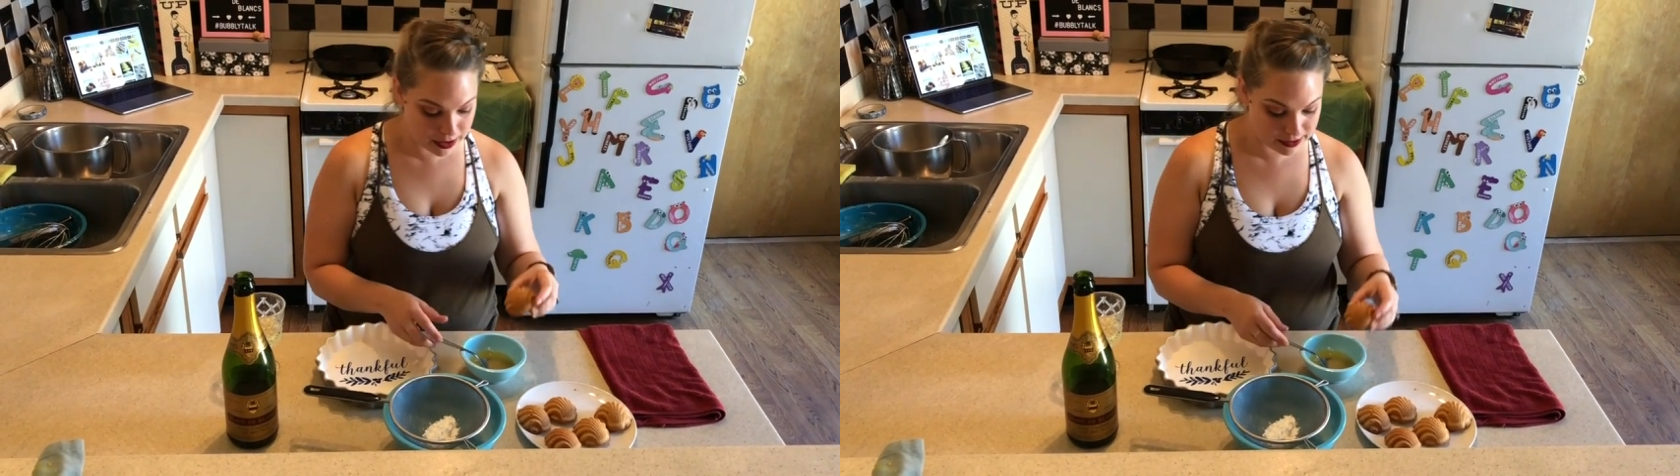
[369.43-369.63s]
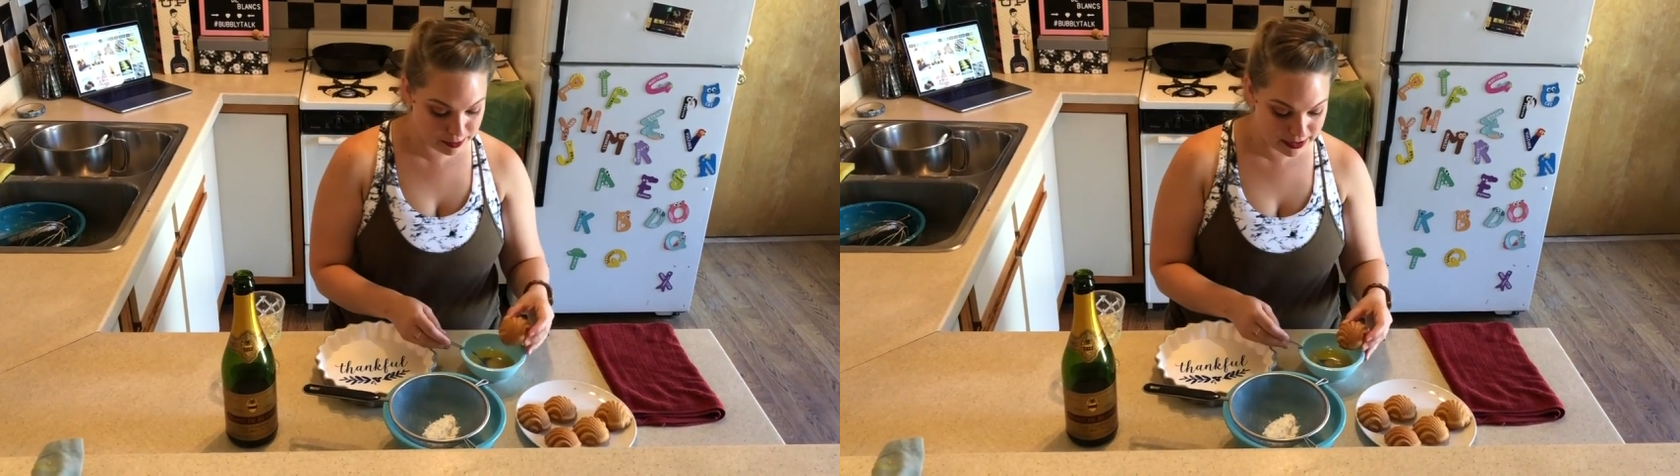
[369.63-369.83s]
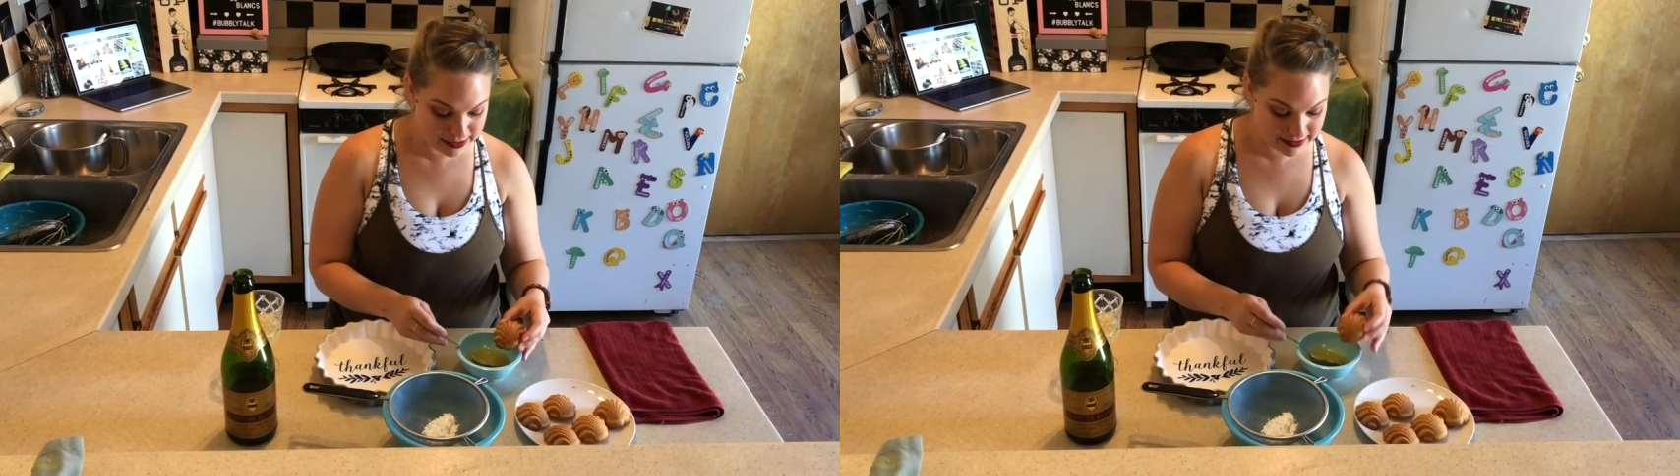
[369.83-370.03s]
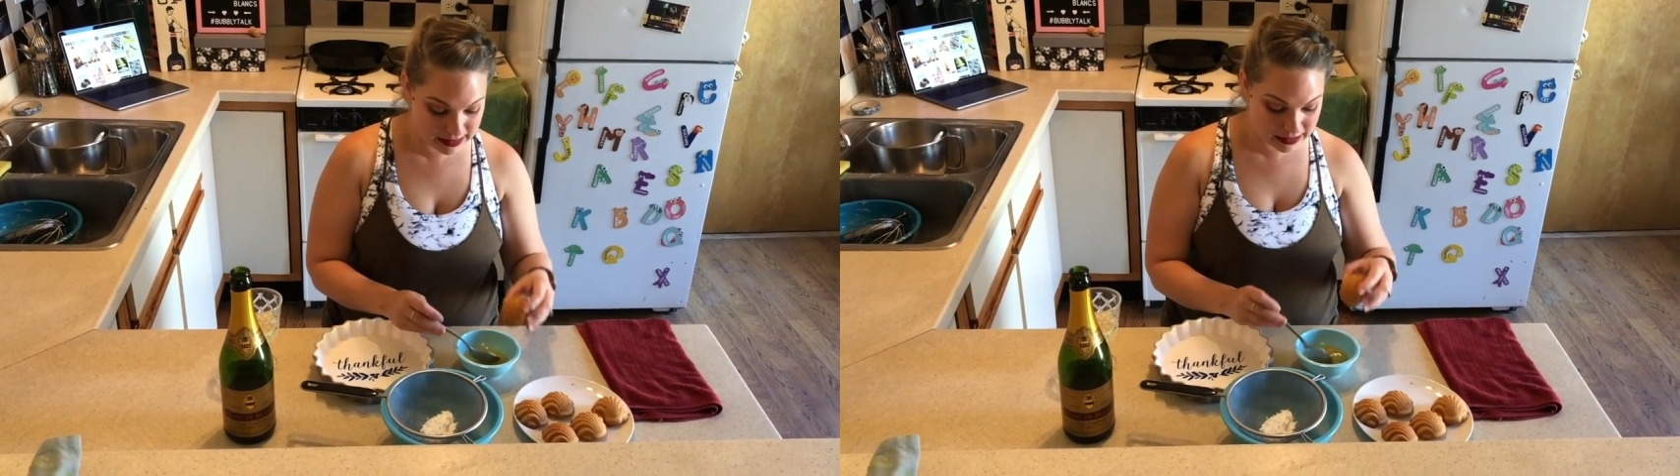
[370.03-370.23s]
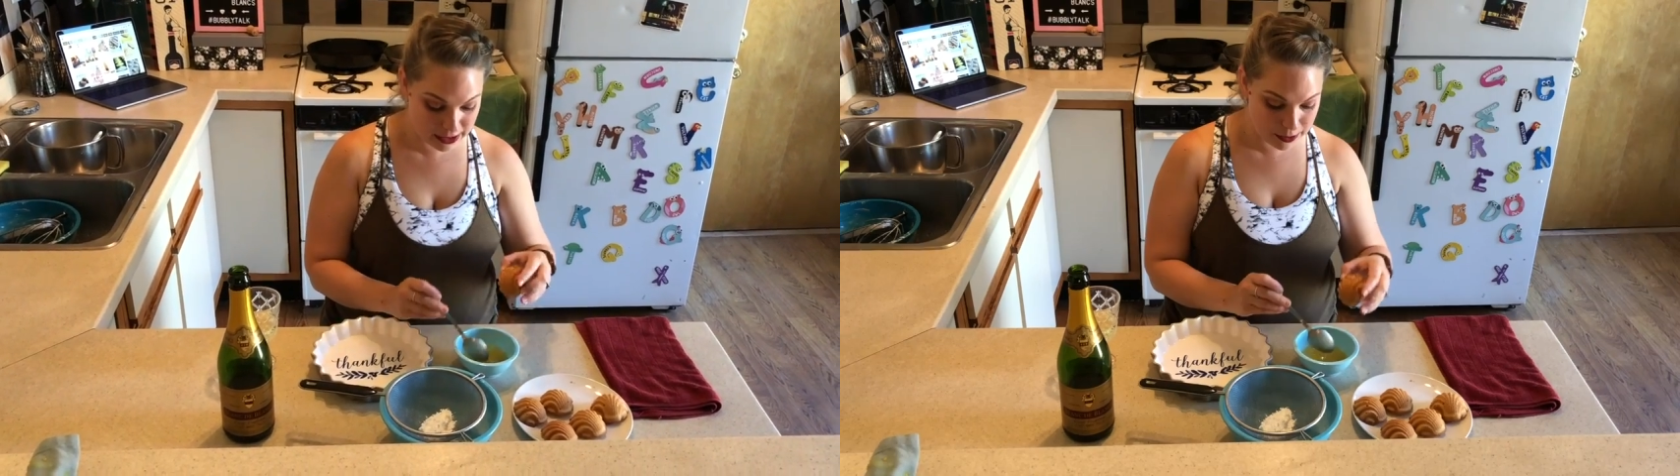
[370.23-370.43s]
going to place
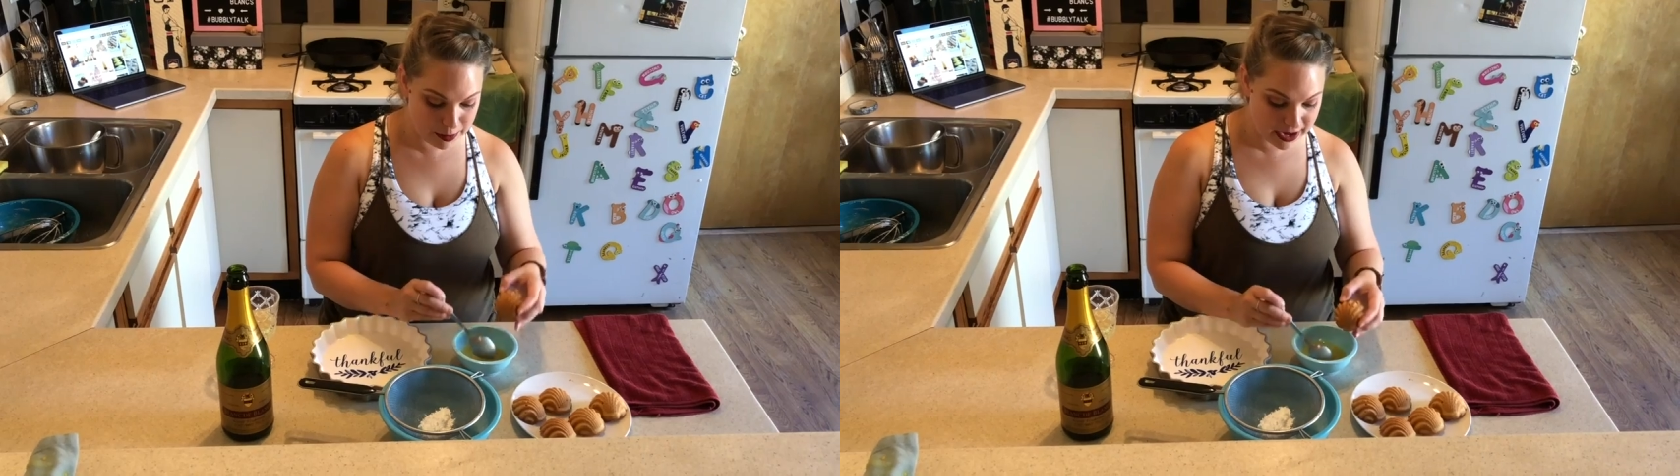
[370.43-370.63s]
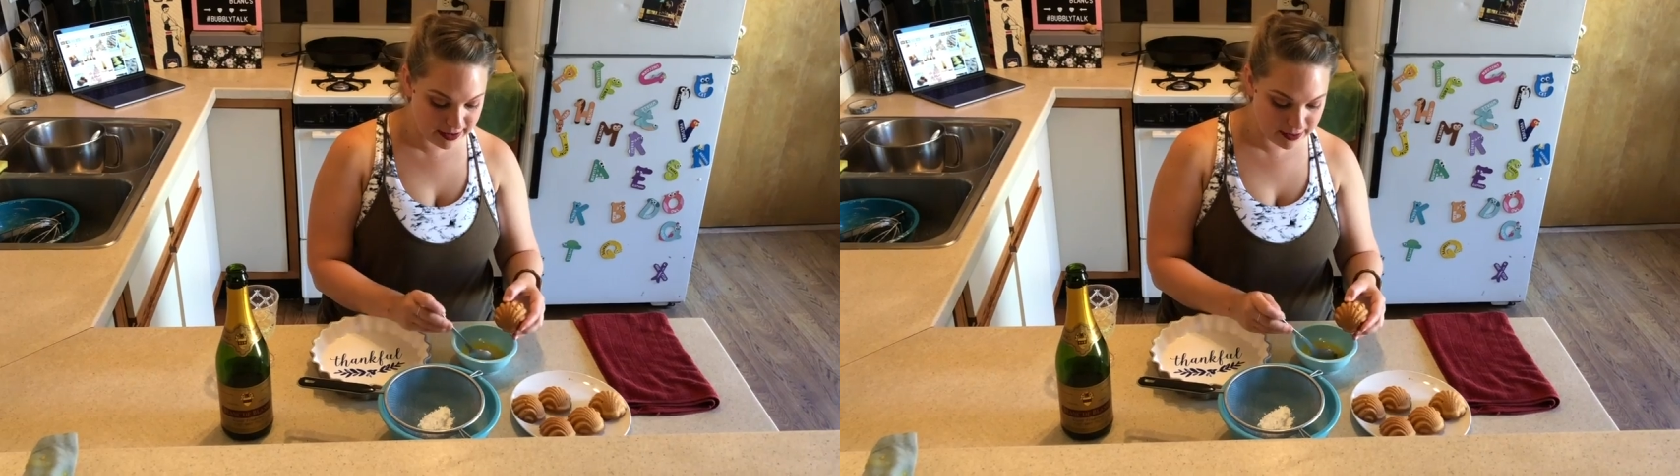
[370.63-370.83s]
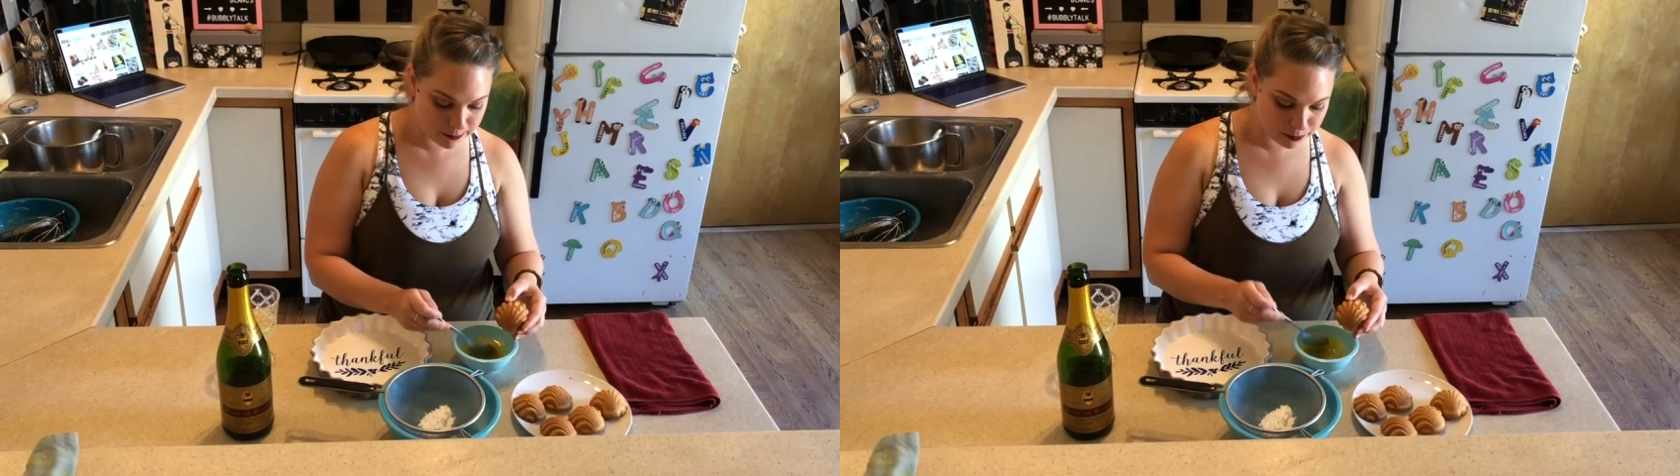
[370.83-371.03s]
a little bit